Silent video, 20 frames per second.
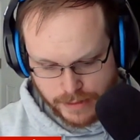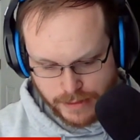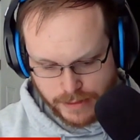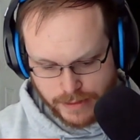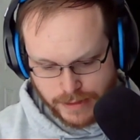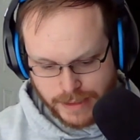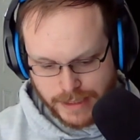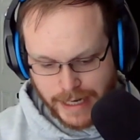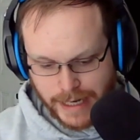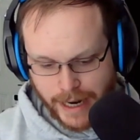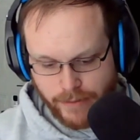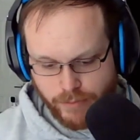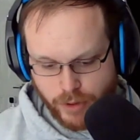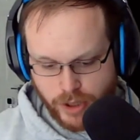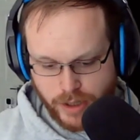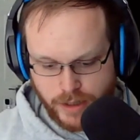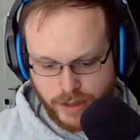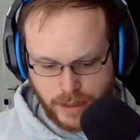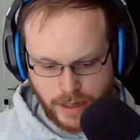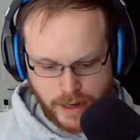
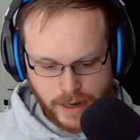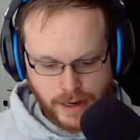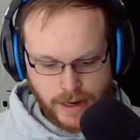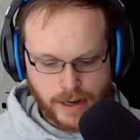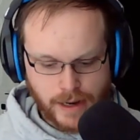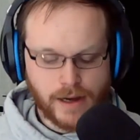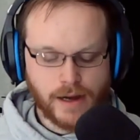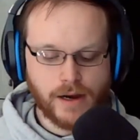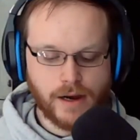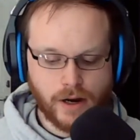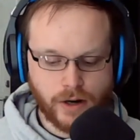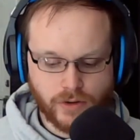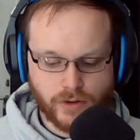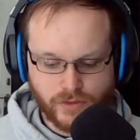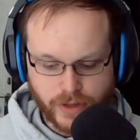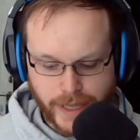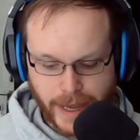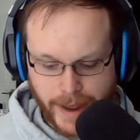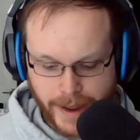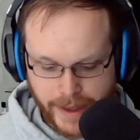Stamberg
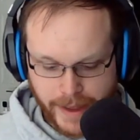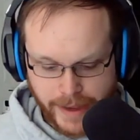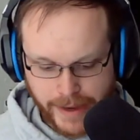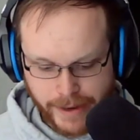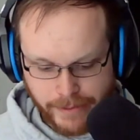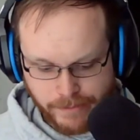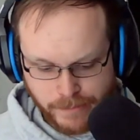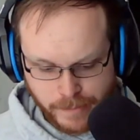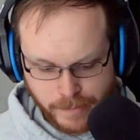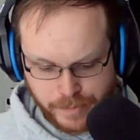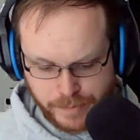over that hit.